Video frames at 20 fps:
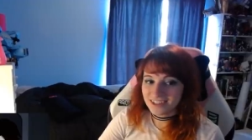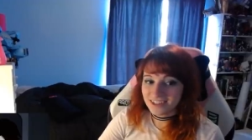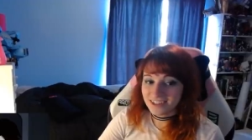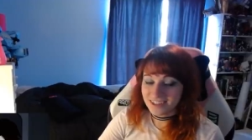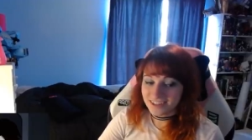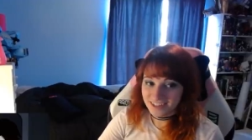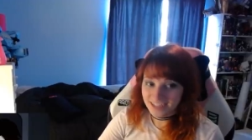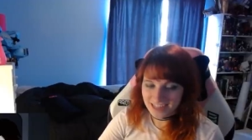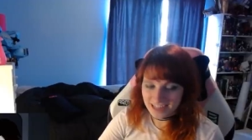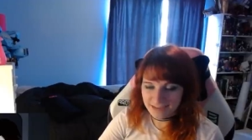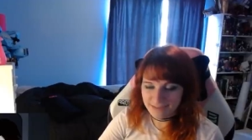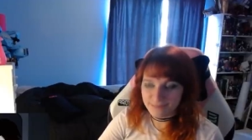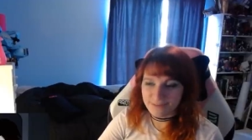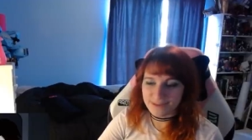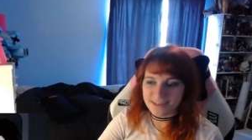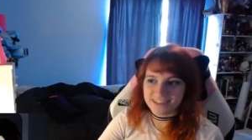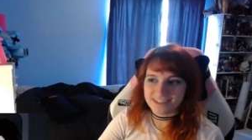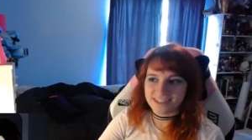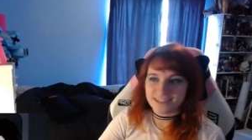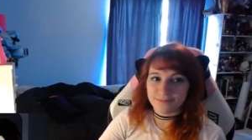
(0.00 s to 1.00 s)
Keep
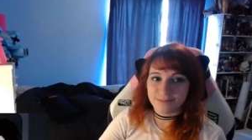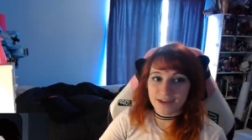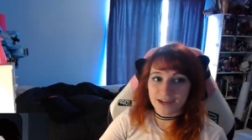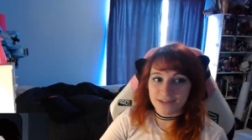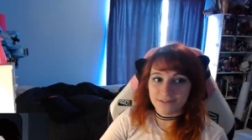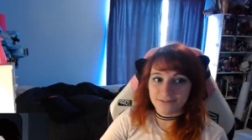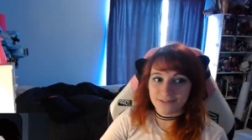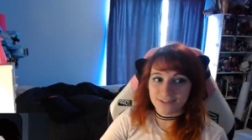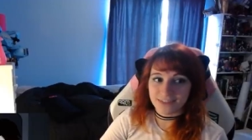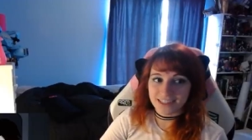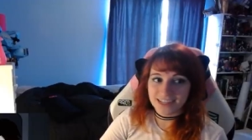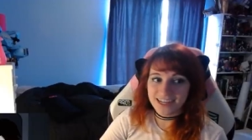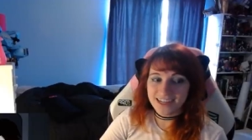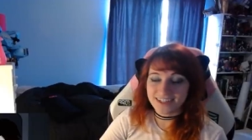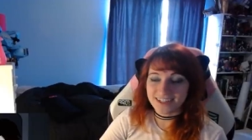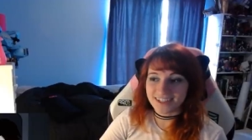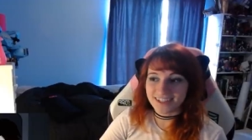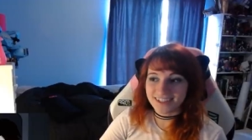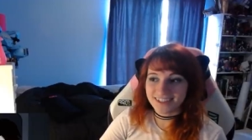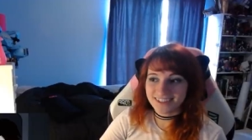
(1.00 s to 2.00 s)
this in mind for
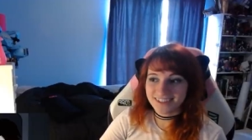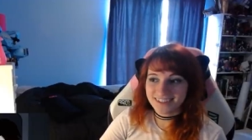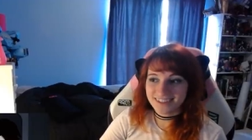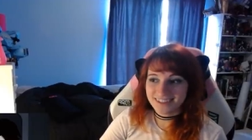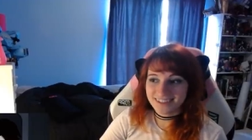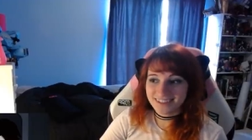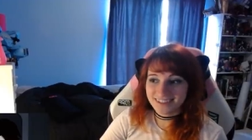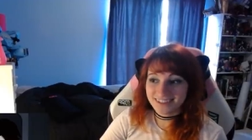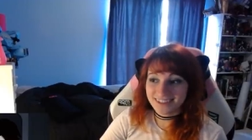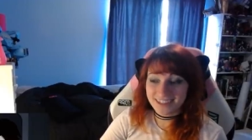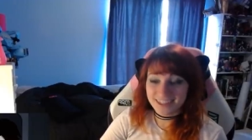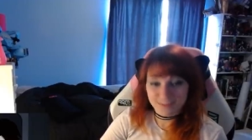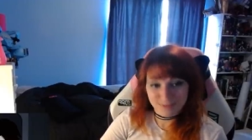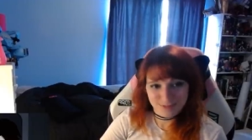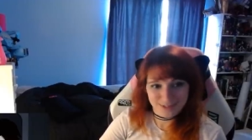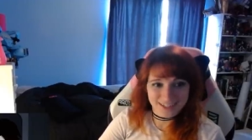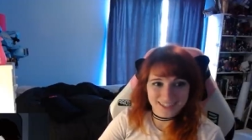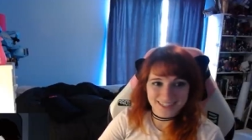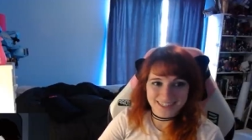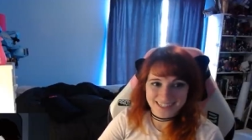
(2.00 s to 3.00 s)
later because we're
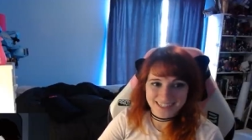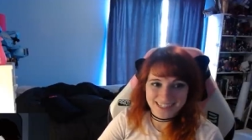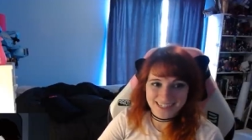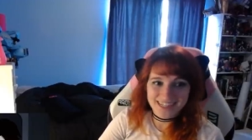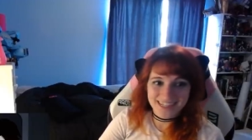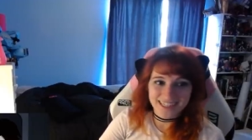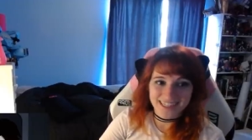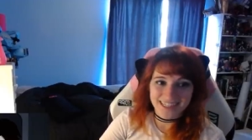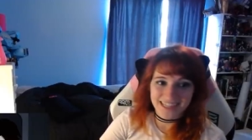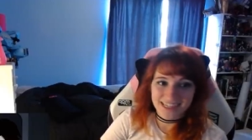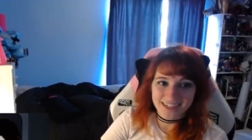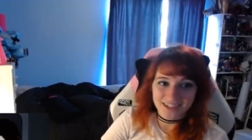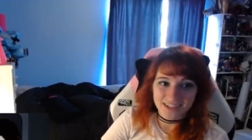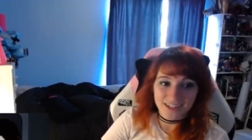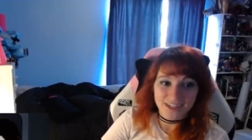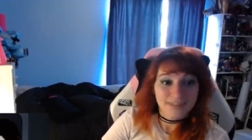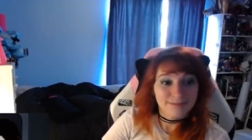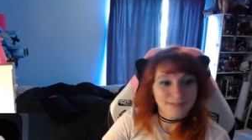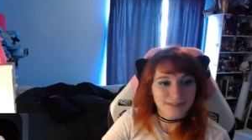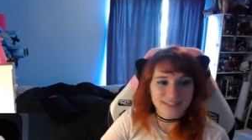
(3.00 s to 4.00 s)
gonna see it later,
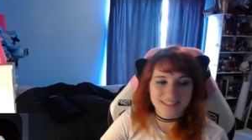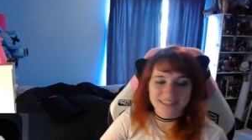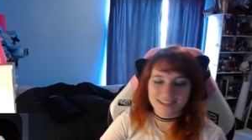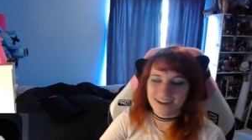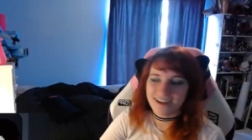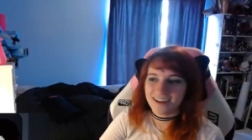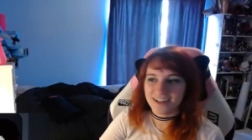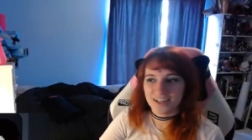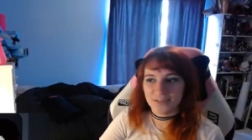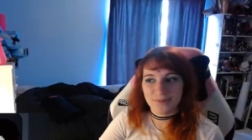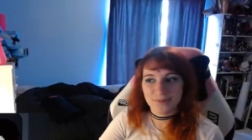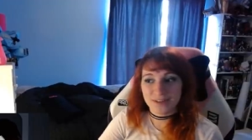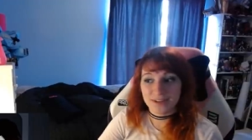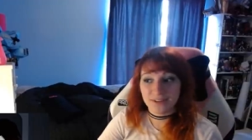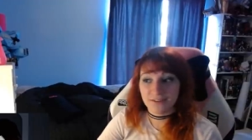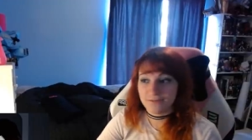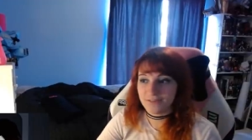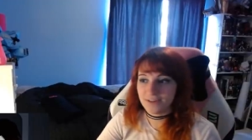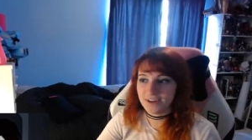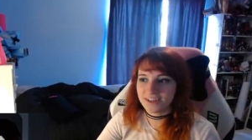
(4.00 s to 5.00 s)
but it's not gonna be in a
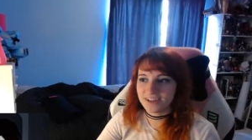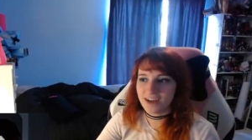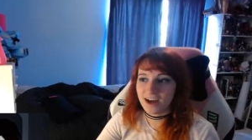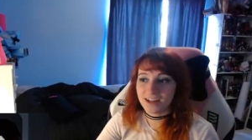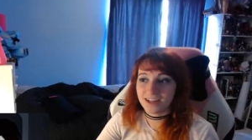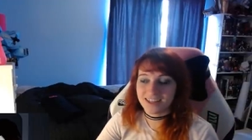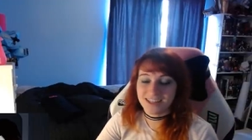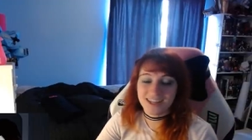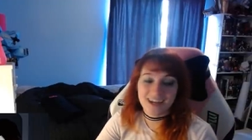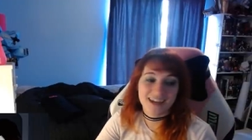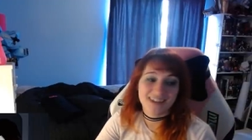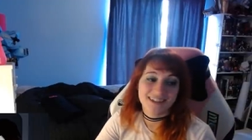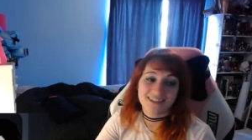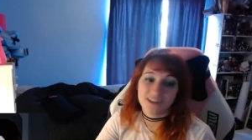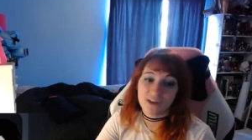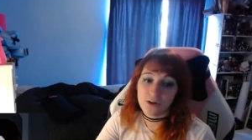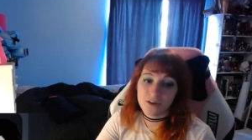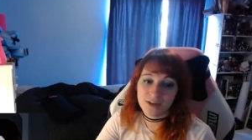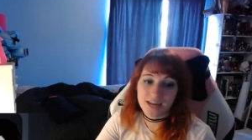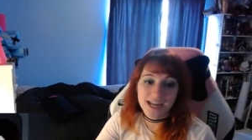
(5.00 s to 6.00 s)
fun context.
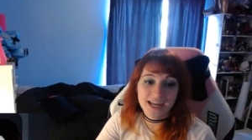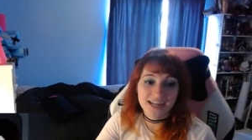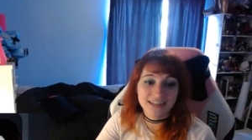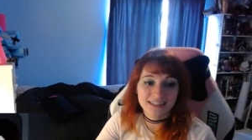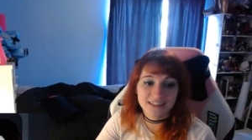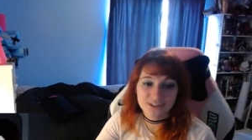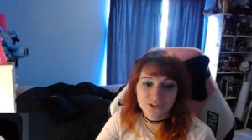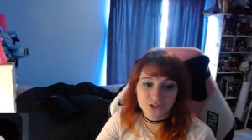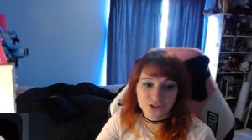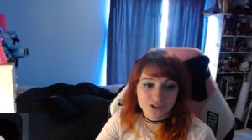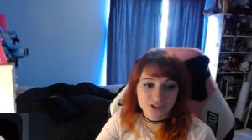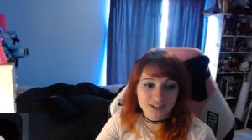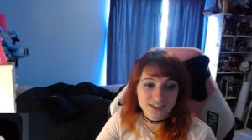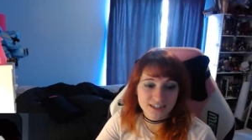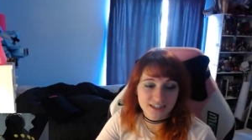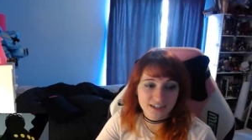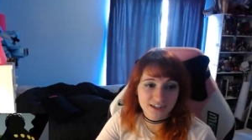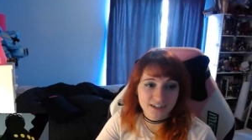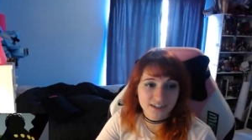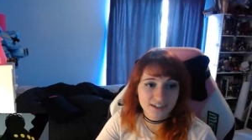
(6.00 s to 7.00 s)
No, it ain't. Sure
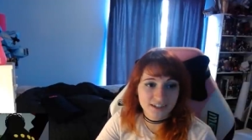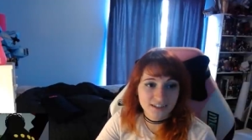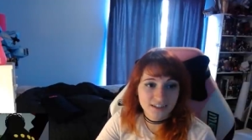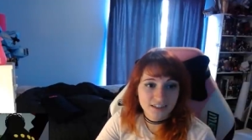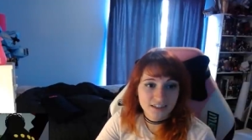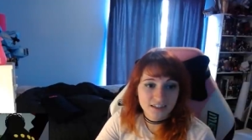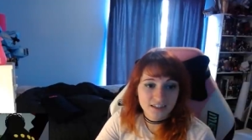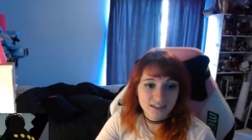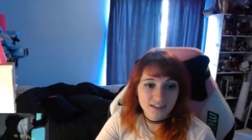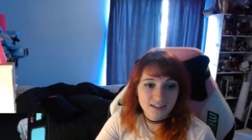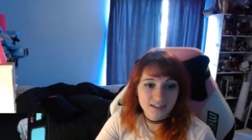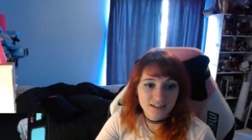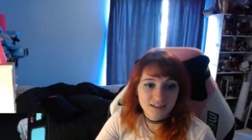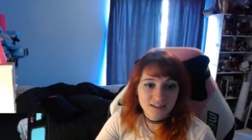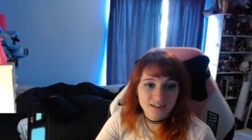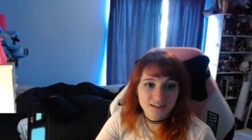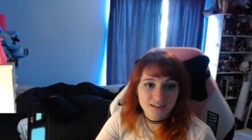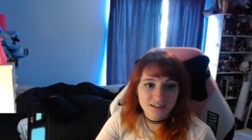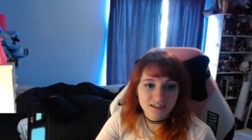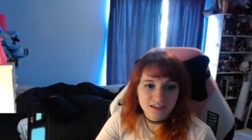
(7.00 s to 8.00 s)
isn't gonna.
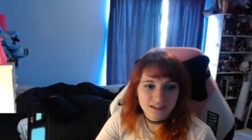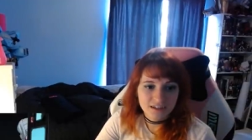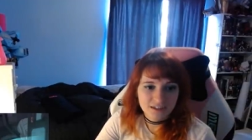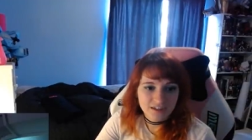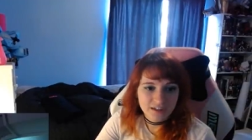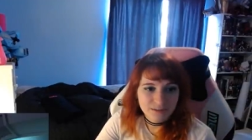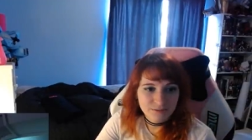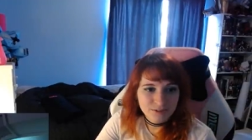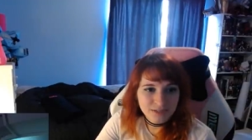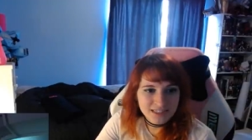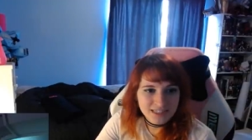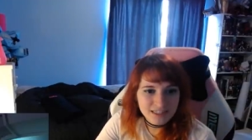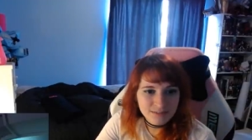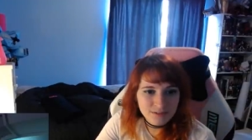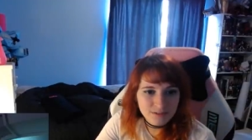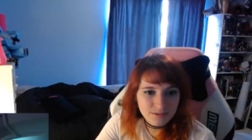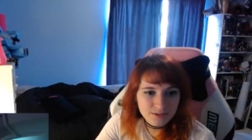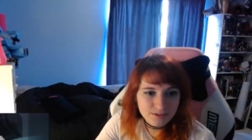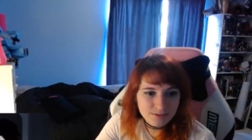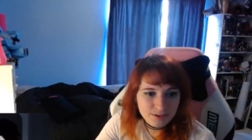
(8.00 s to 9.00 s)
I want to see
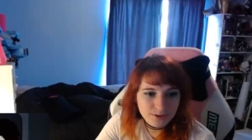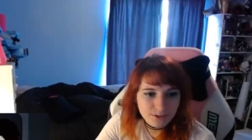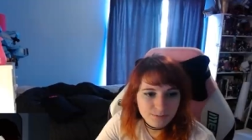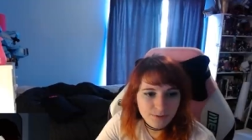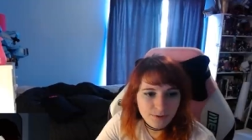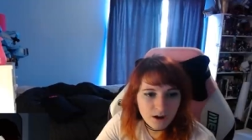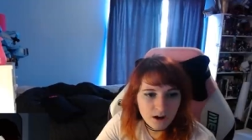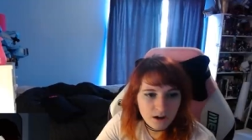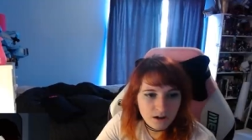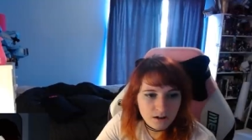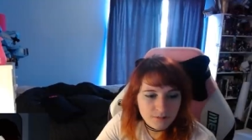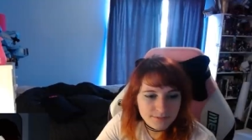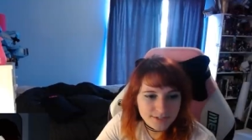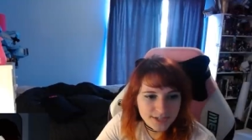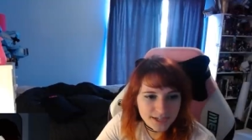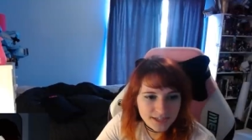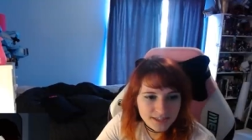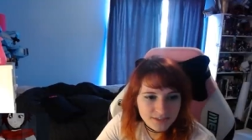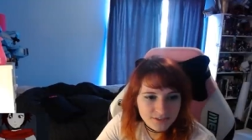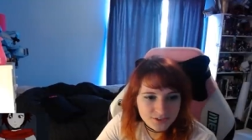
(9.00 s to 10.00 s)
what was with her palms.
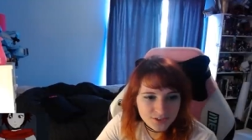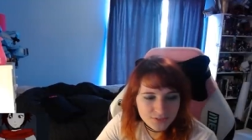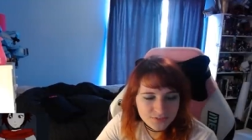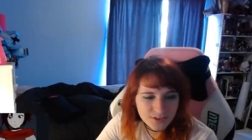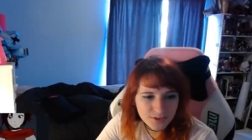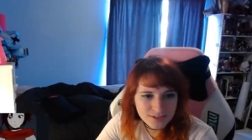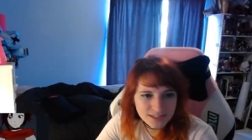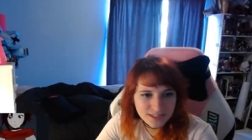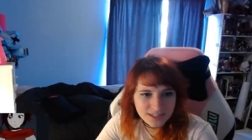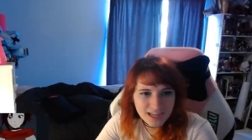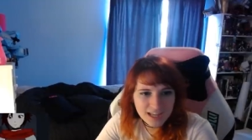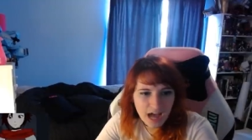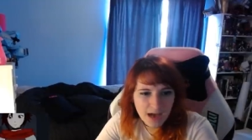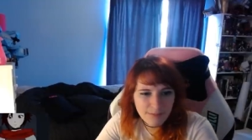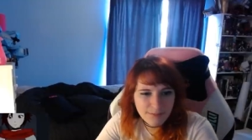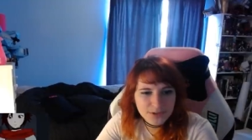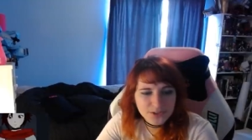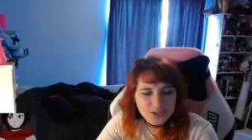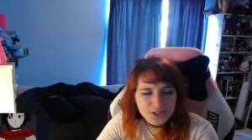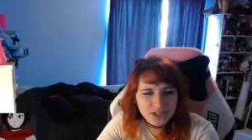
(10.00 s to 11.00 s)
I don't know if that was something that
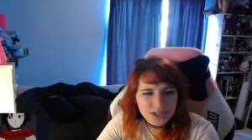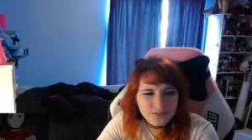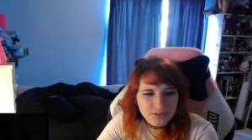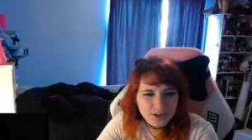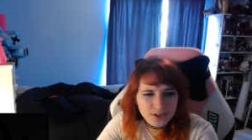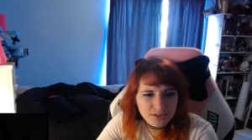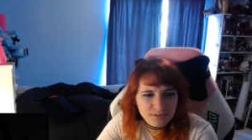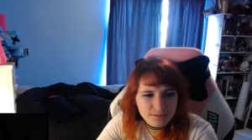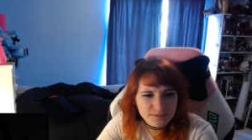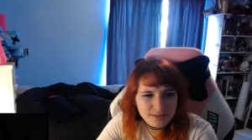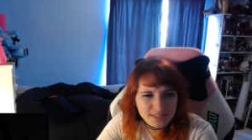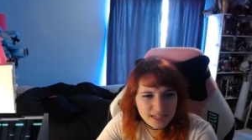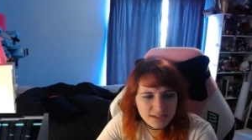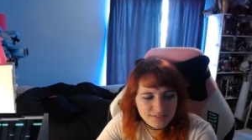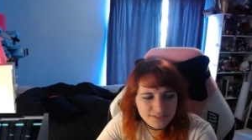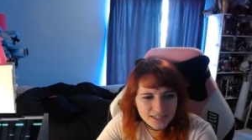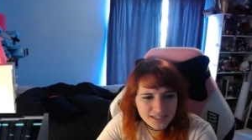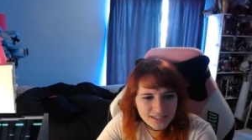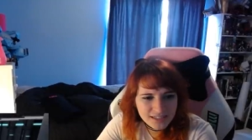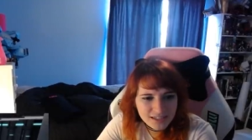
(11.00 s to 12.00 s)
happened during Volume
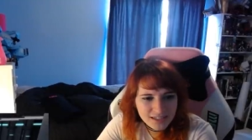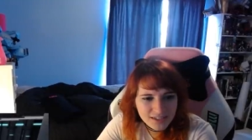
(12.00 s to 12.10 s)
7,